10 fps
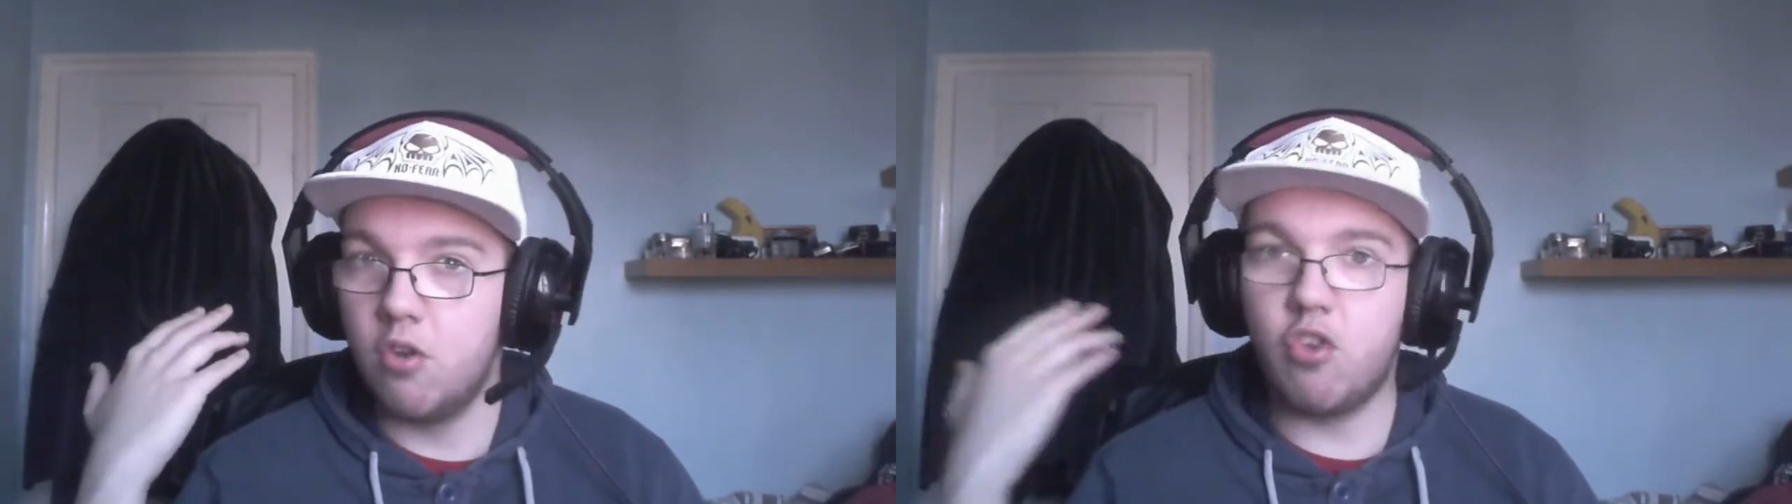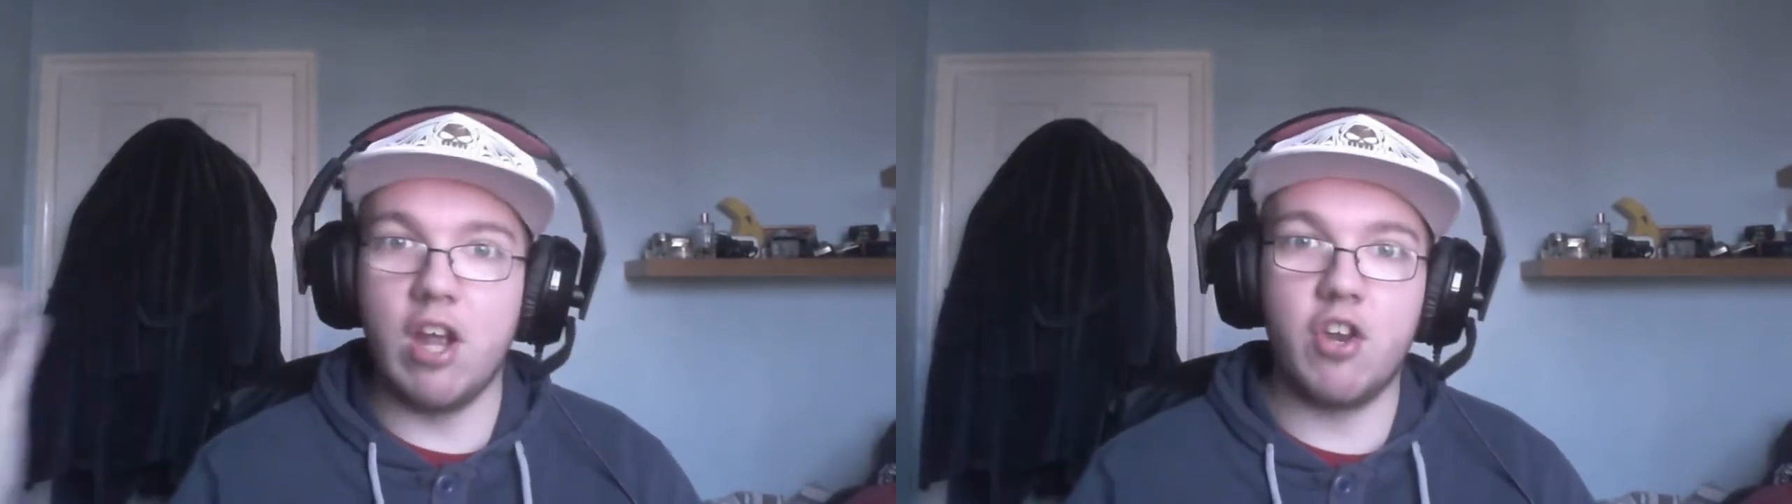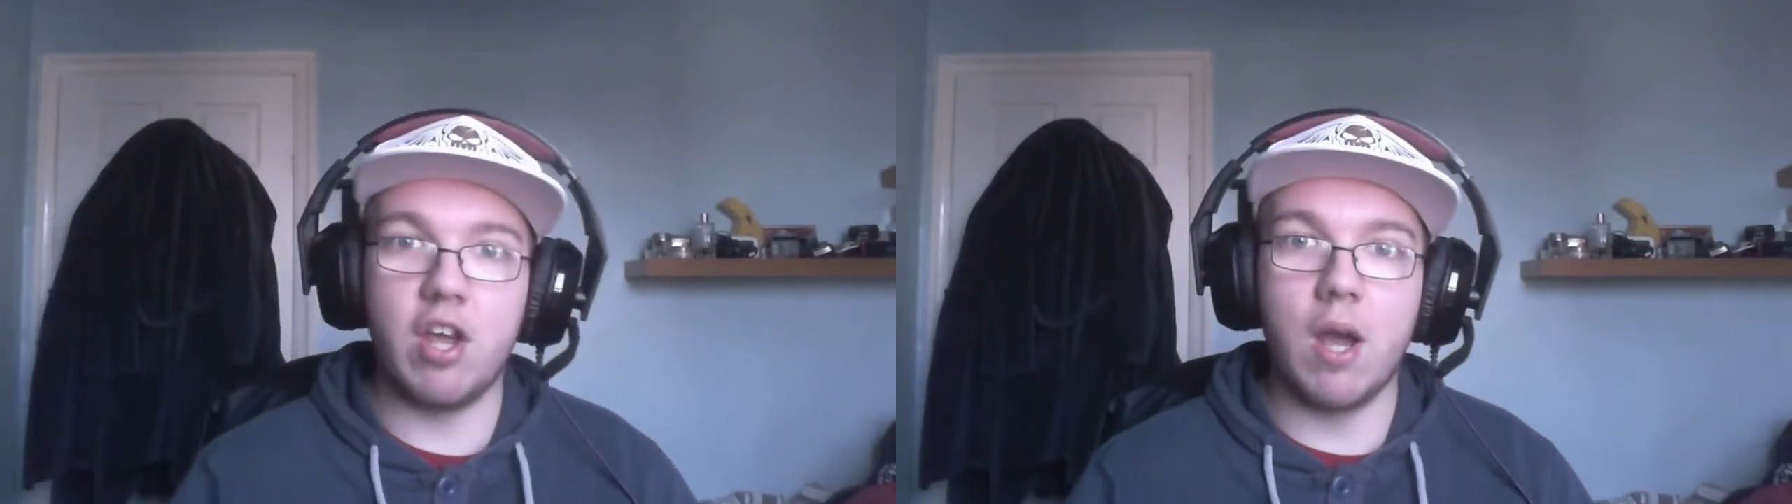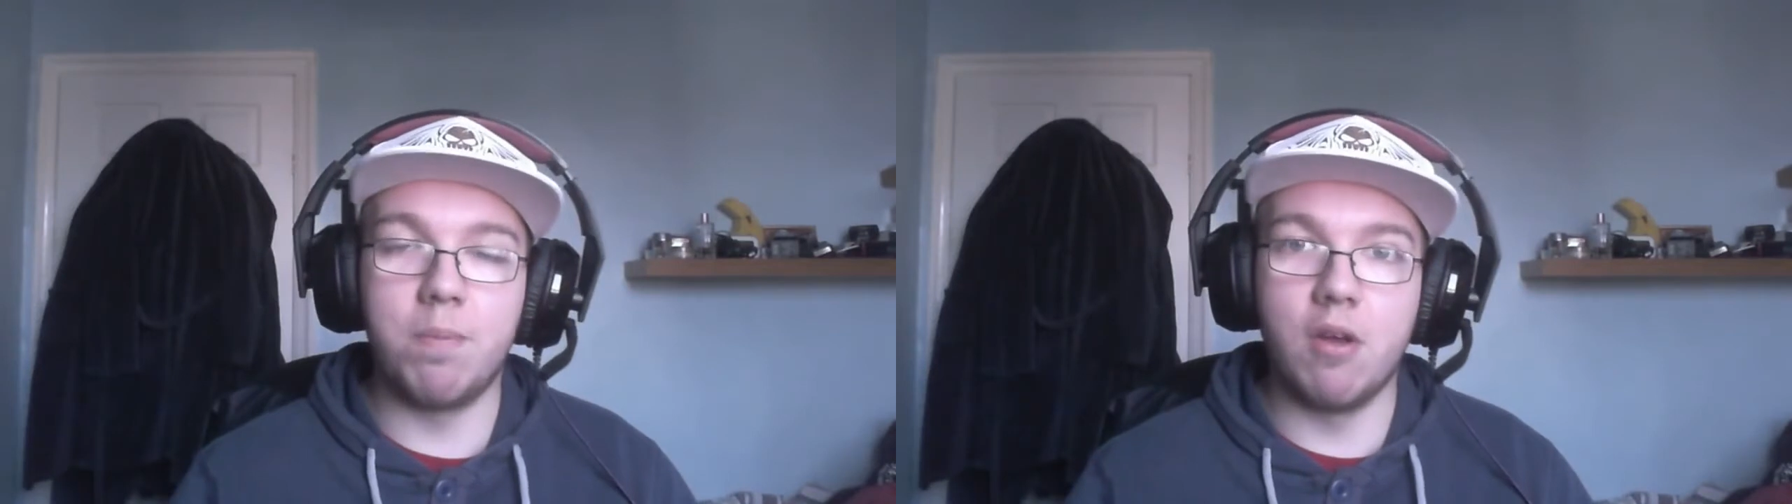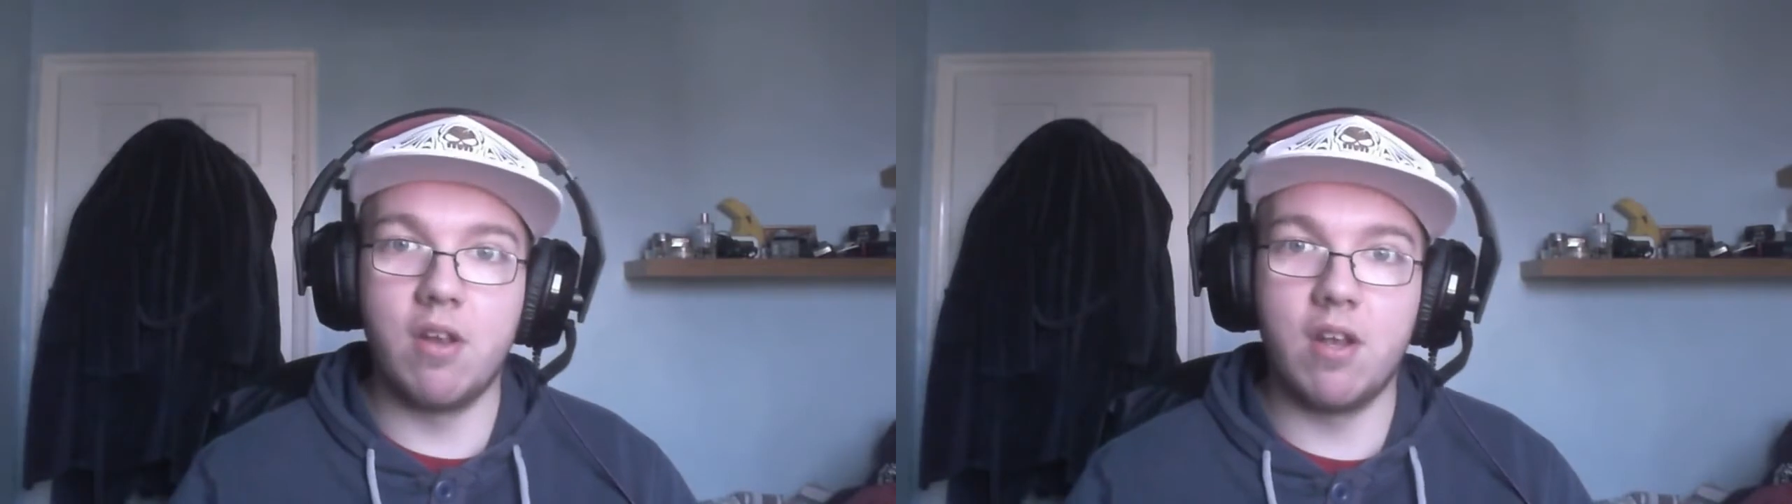JJ
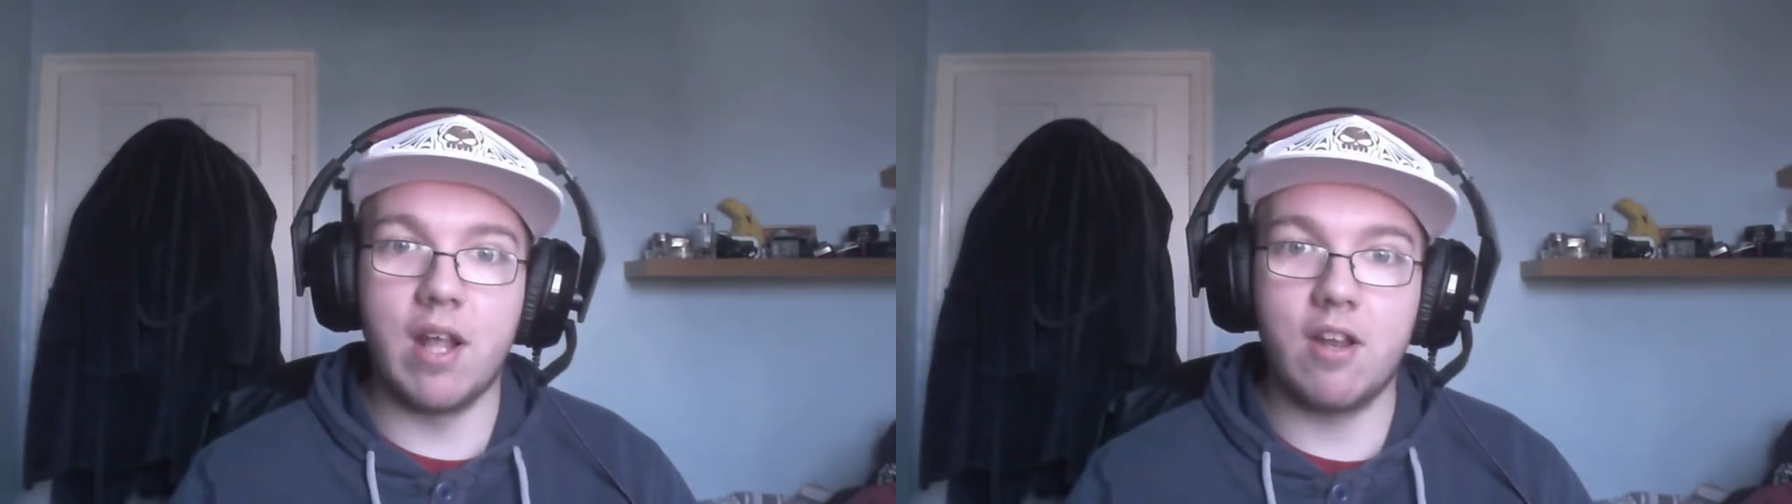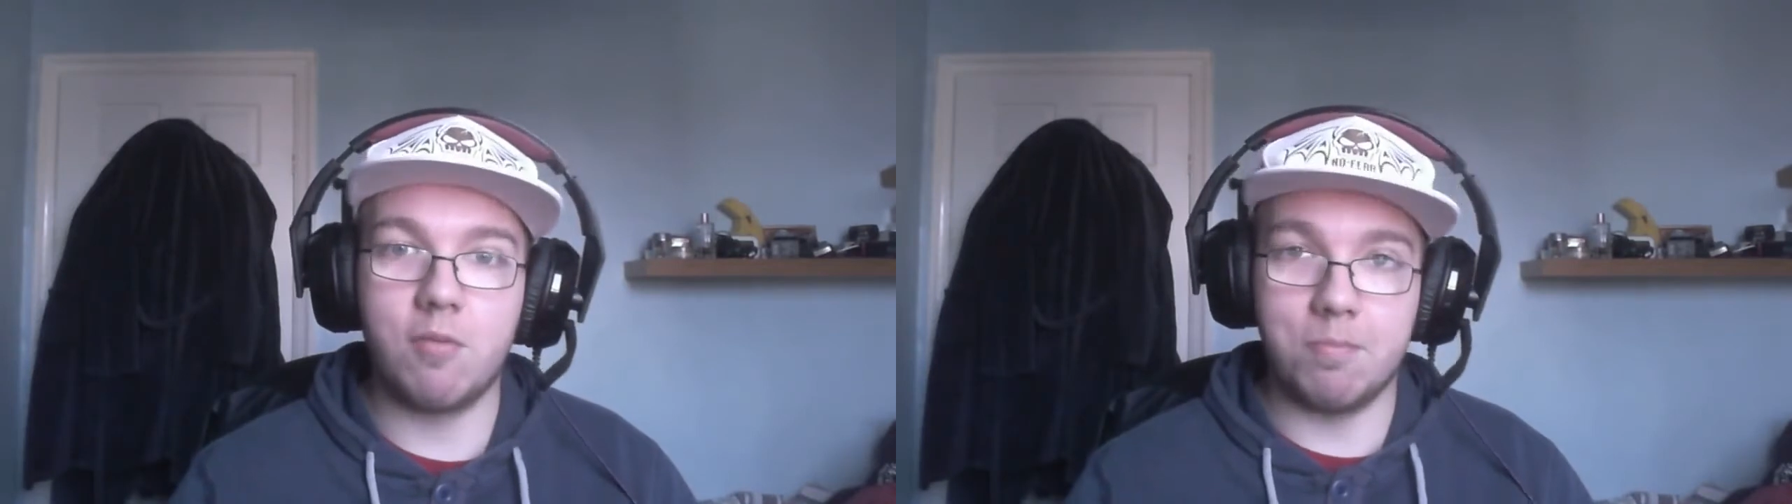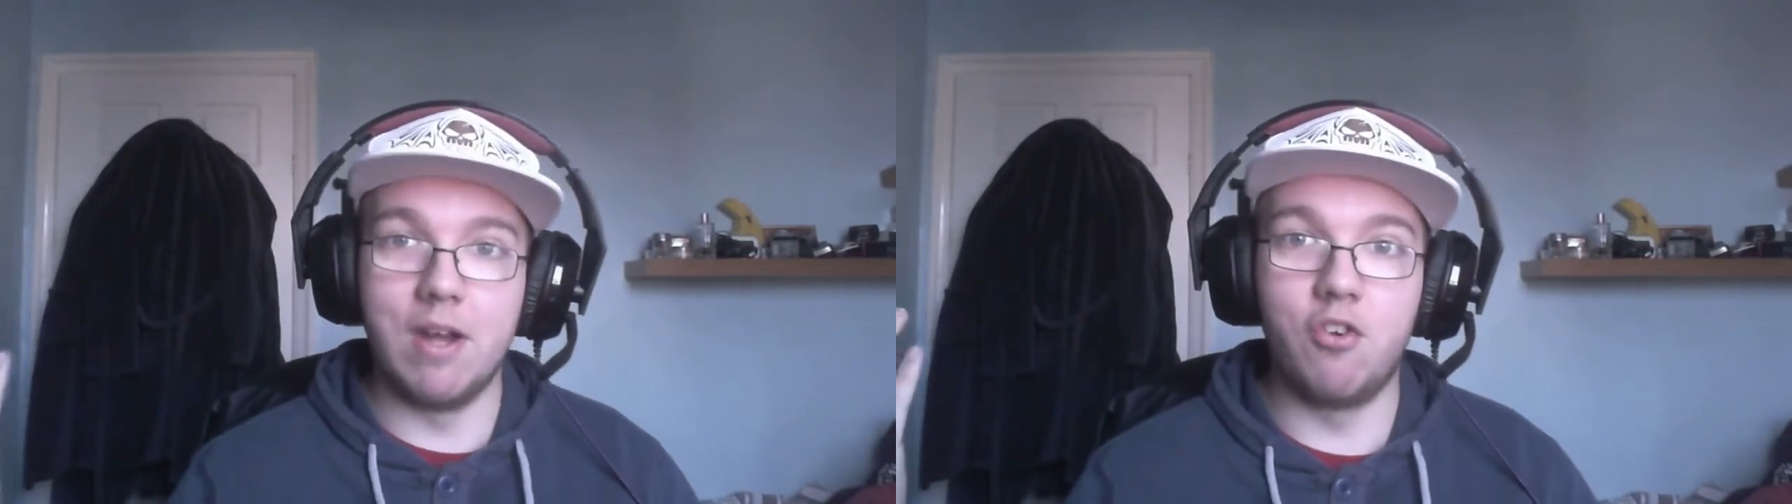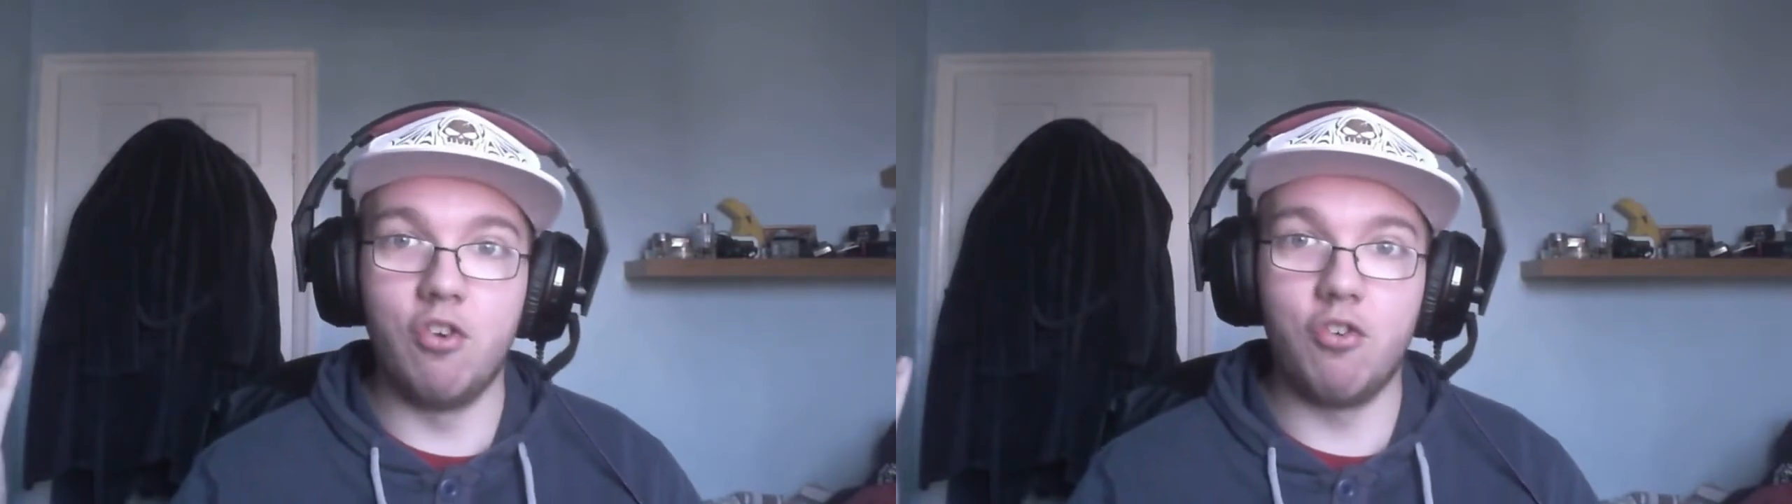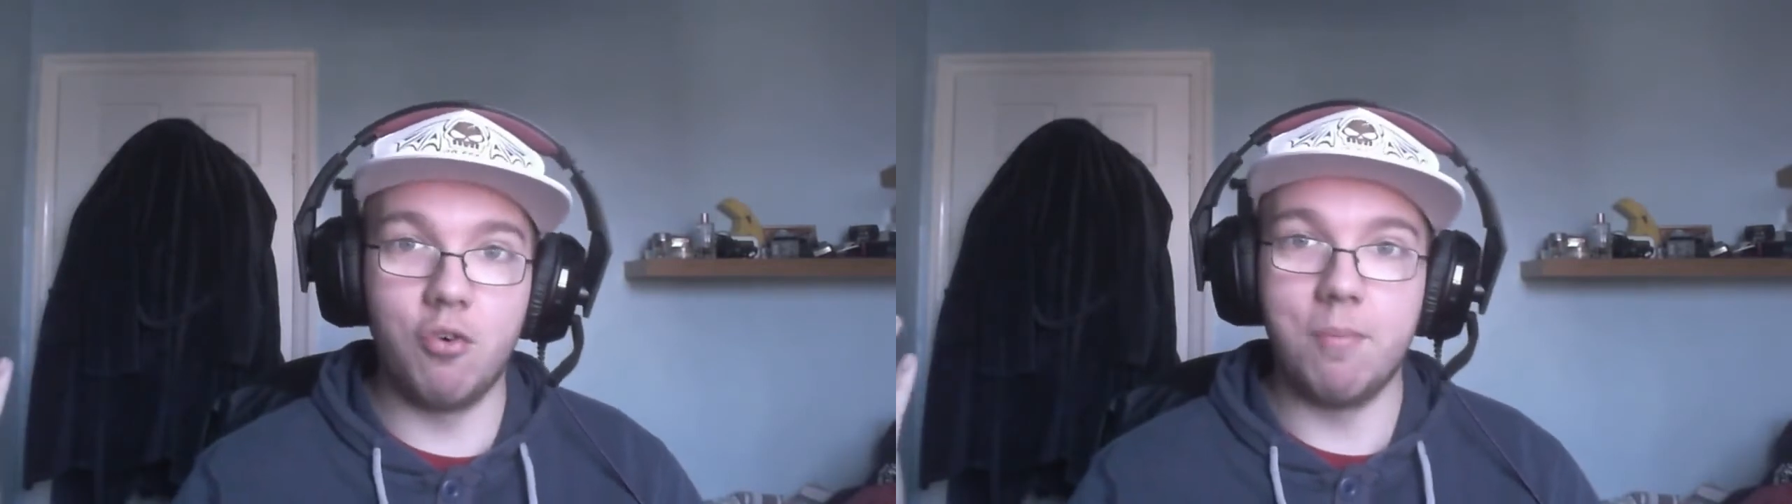uploaded late as
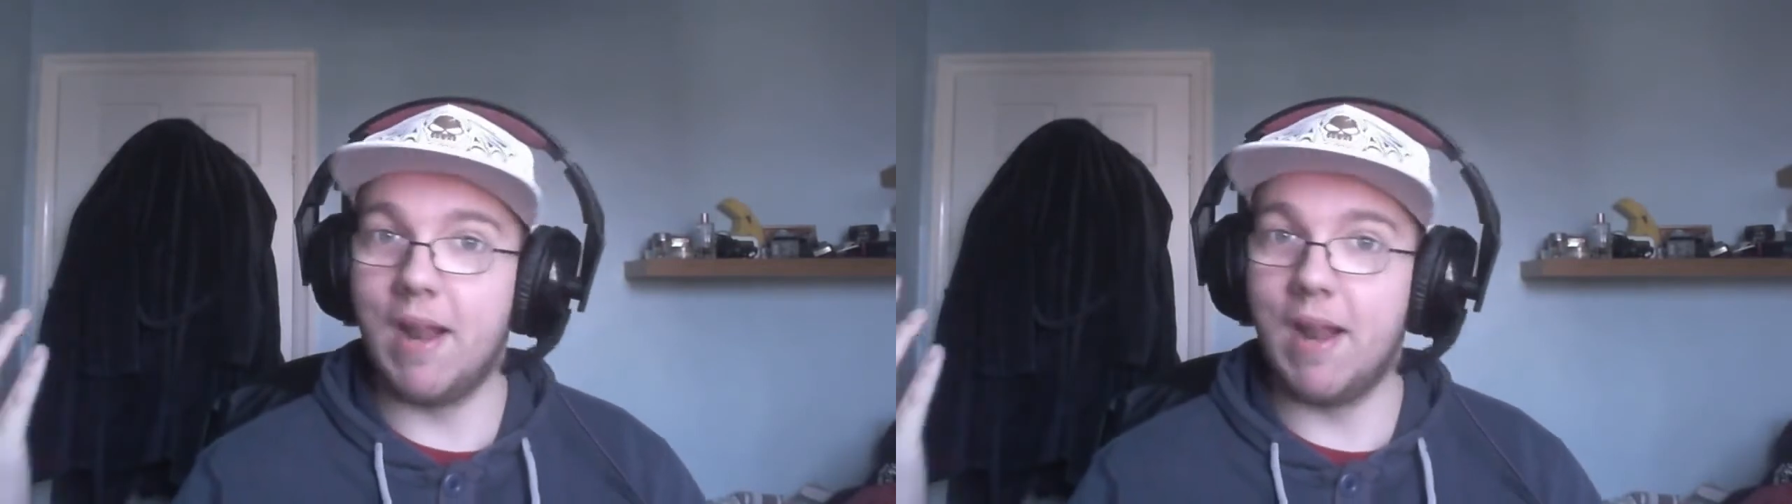usual,